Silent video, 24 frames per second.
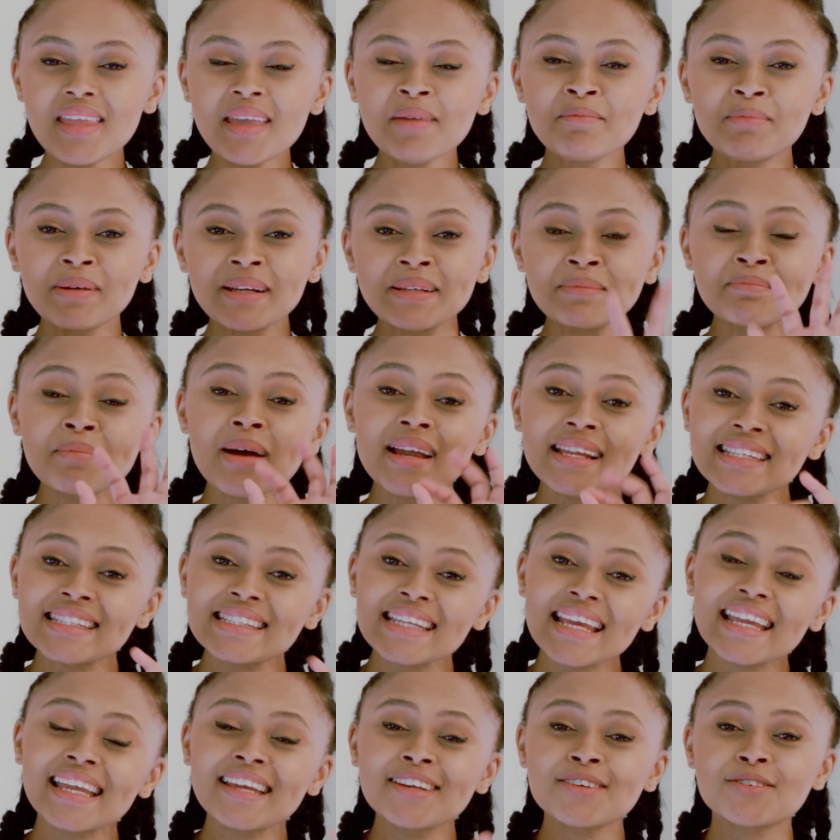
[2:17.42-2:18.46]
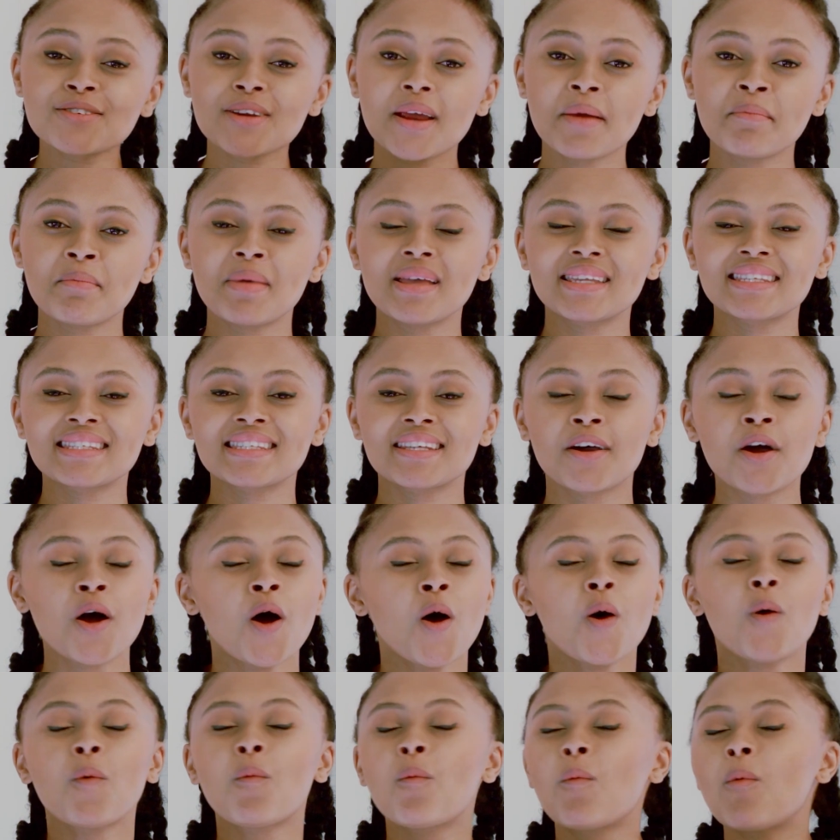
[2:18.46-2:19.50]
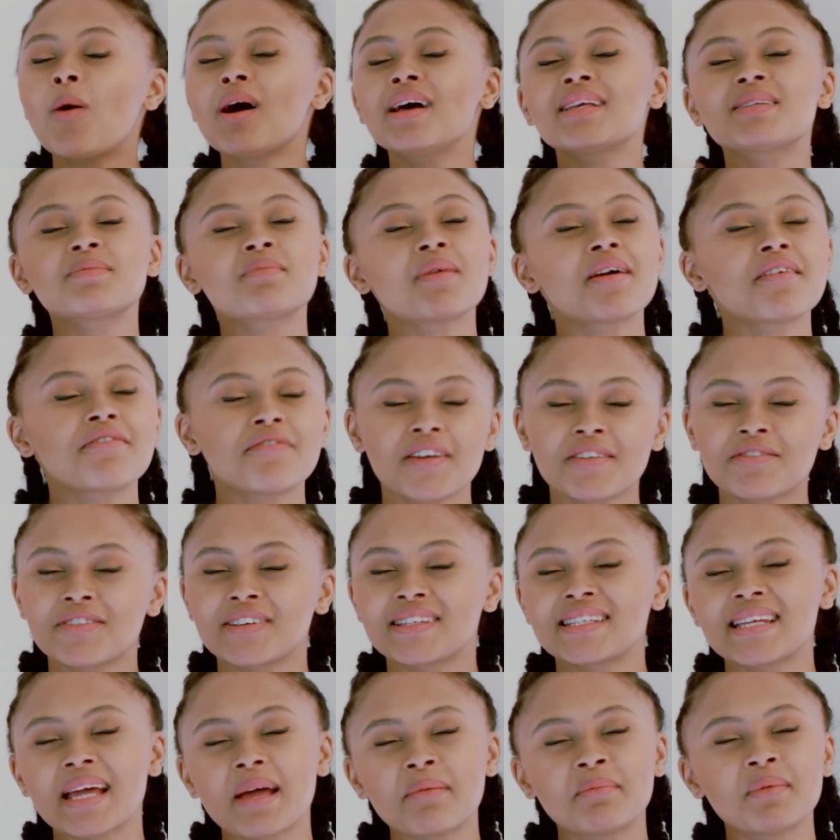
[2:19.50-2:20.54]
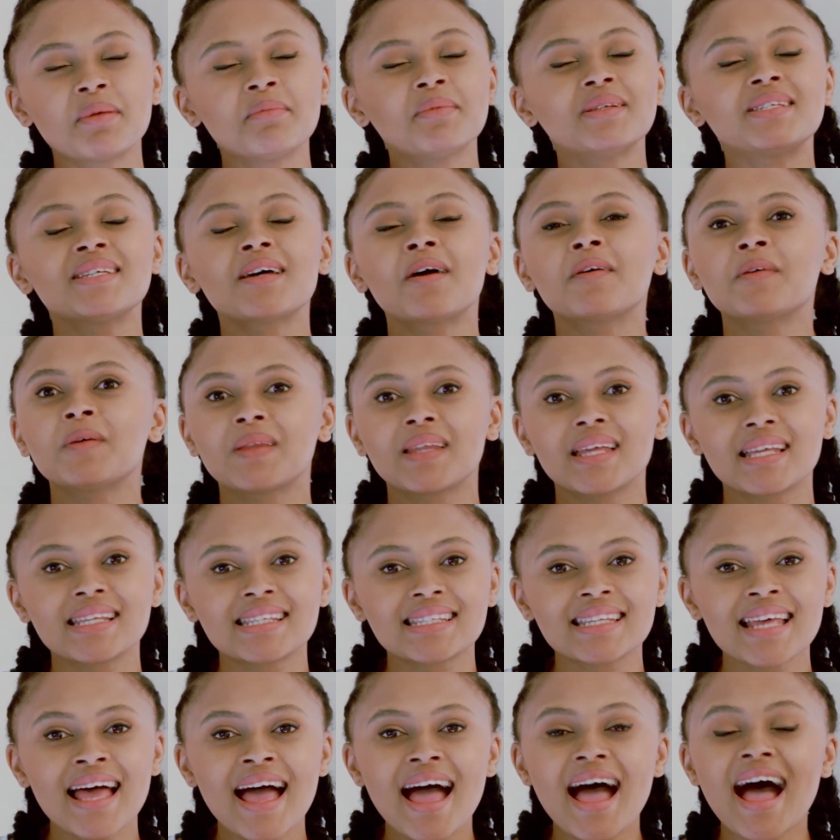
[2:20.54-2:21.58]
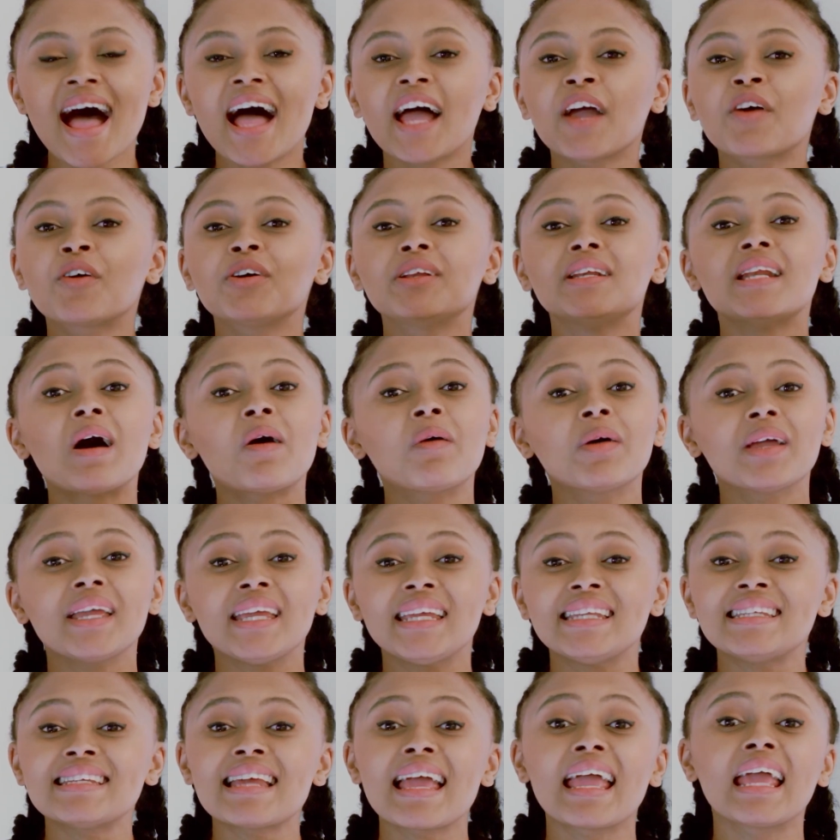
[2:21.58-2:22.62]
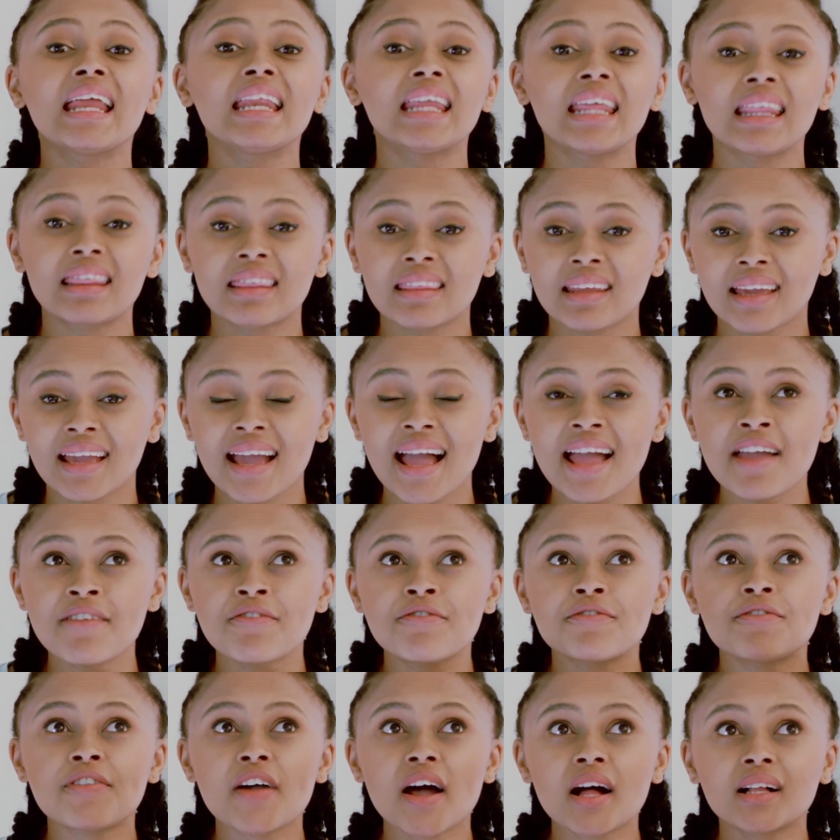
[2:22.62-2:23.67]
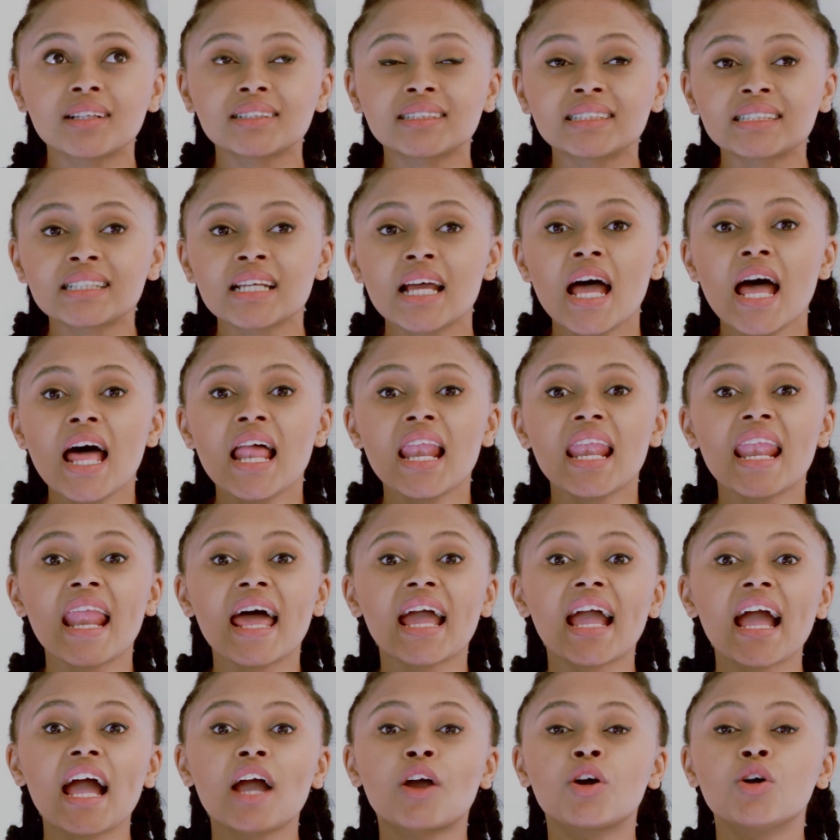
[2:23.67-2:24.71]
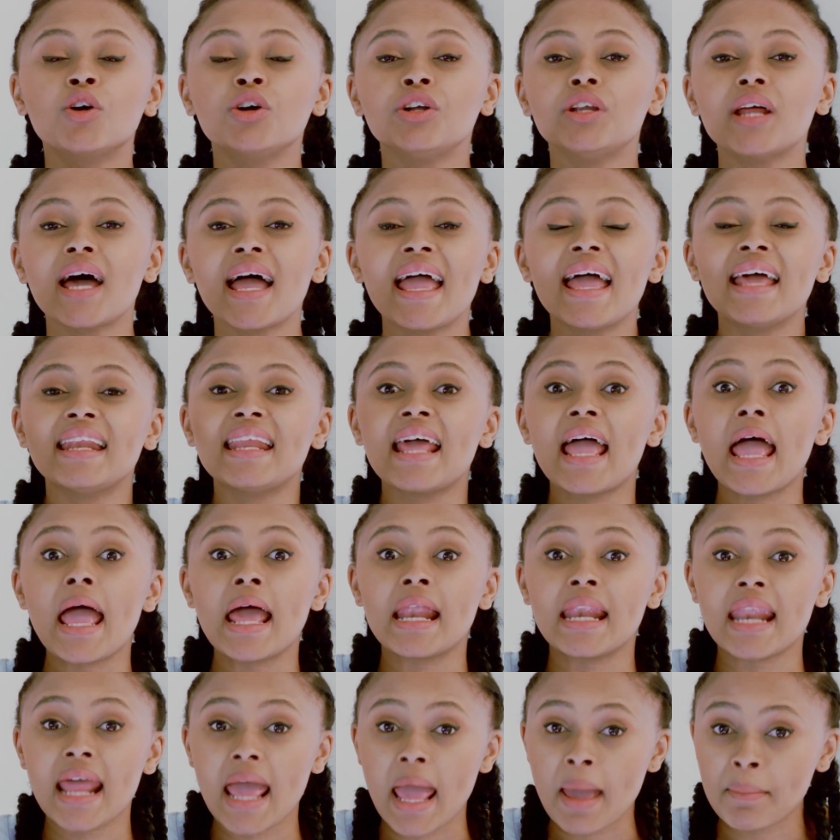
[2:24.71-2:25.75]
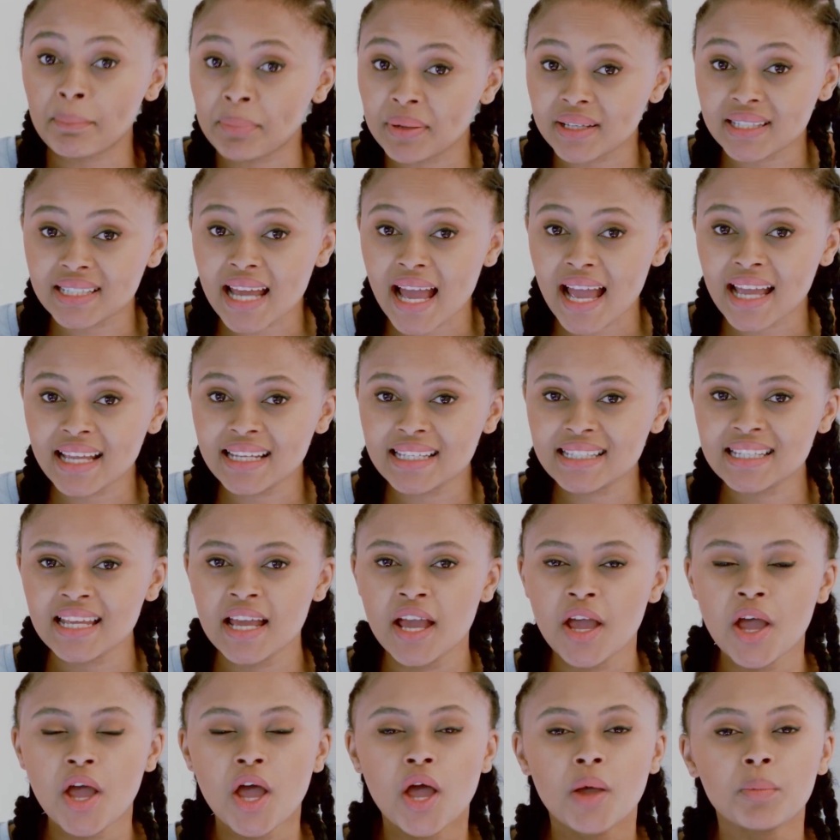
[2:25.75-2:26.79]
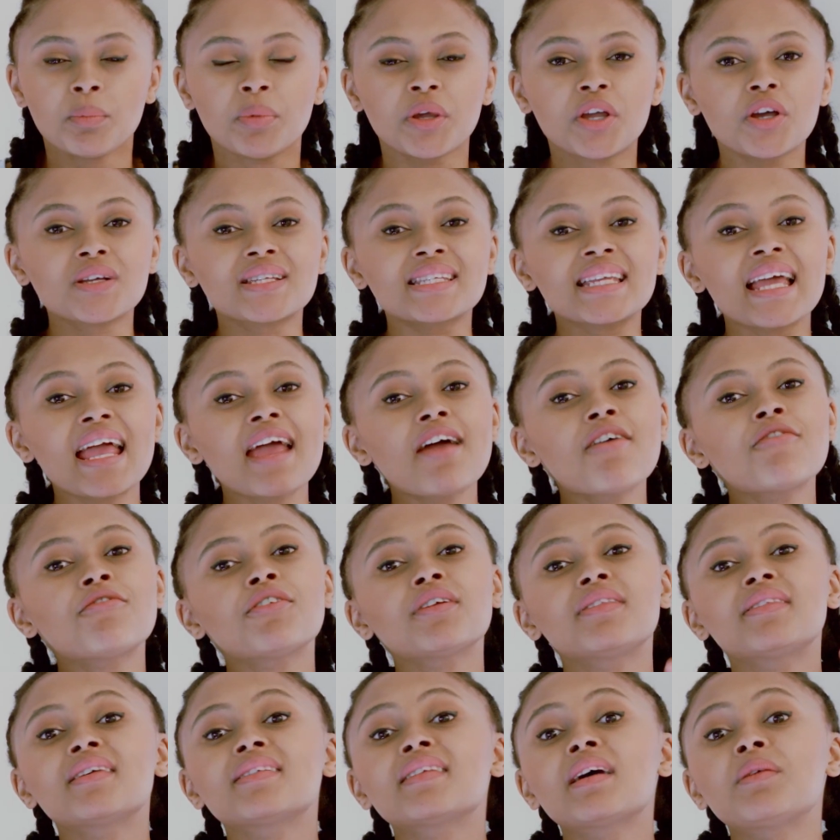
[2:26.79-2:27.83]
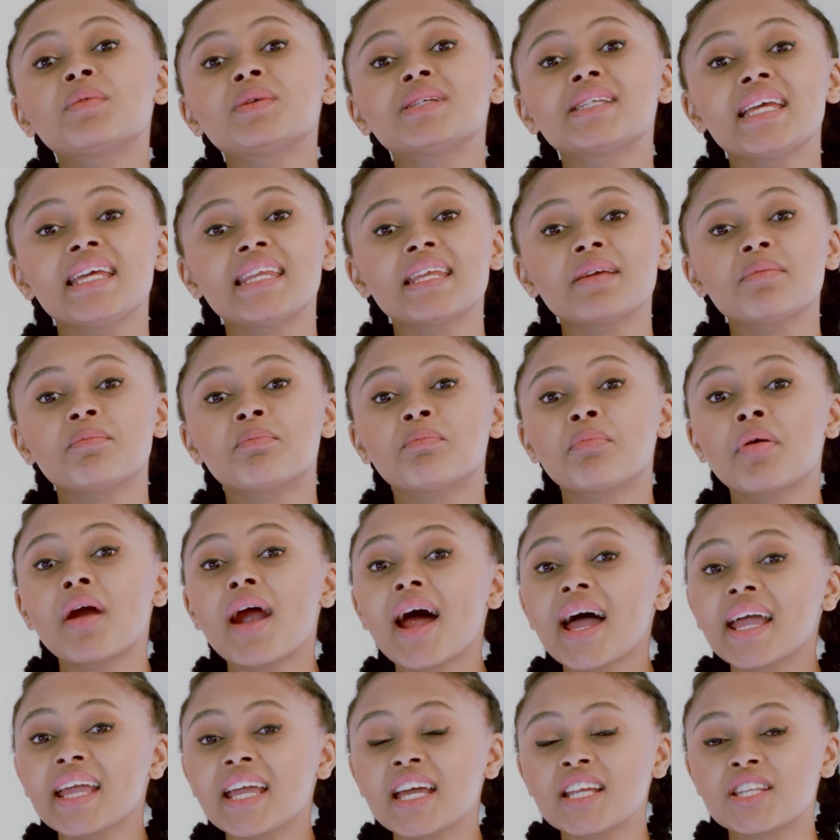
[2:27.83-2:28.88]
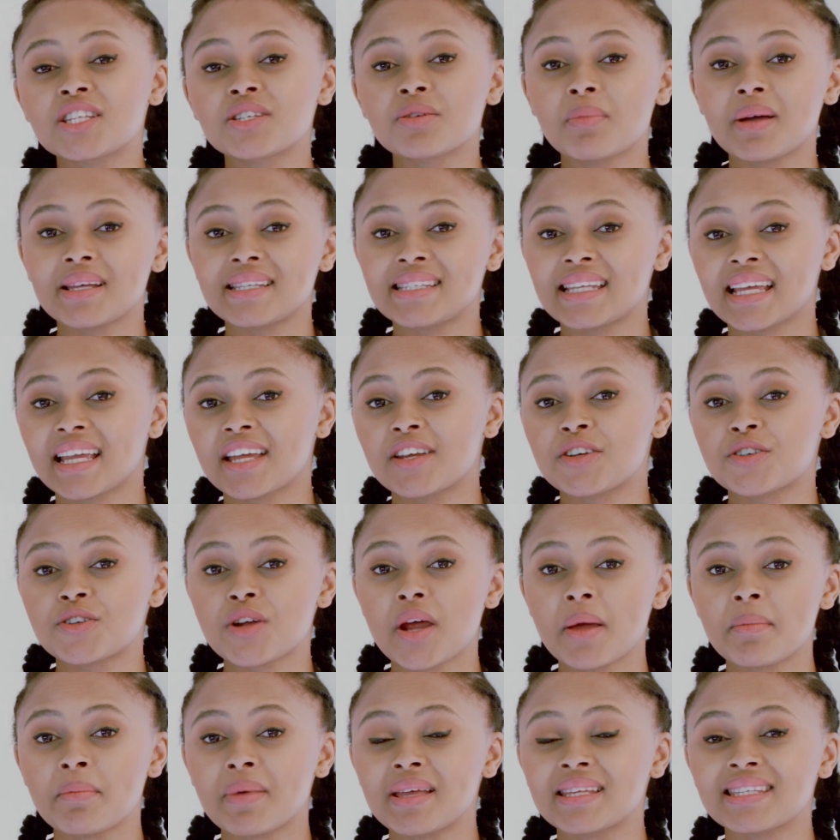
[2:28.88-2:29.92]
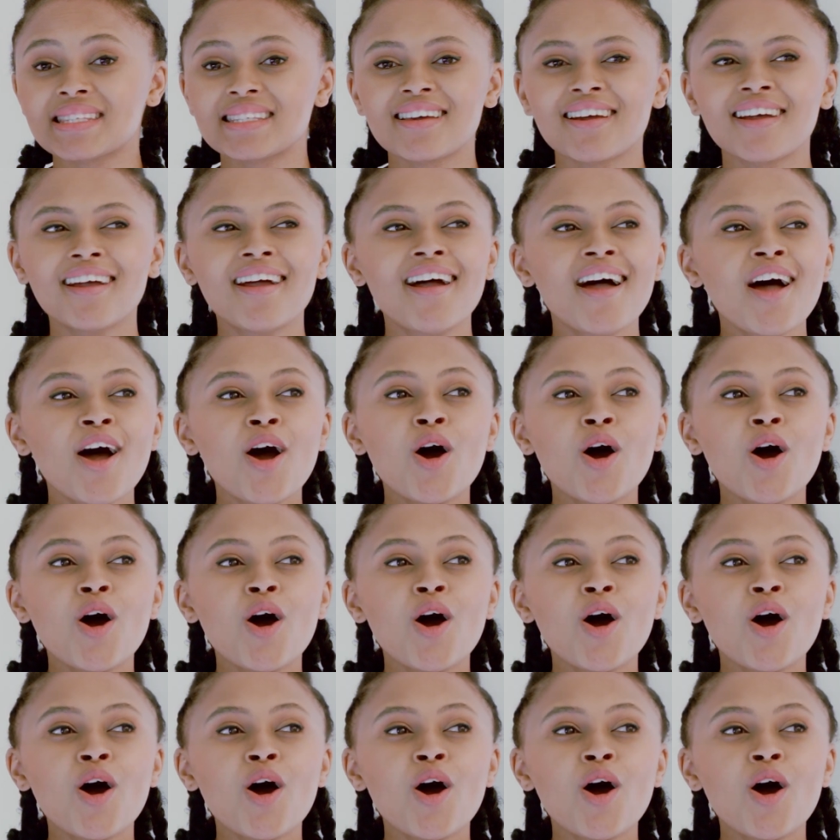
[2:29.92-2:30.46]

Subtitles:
But my second trimester was my favorite time. Let me tell you this. I could now eat anything. I felt like I had an appetite, because everything that I was eating prior to my second trimester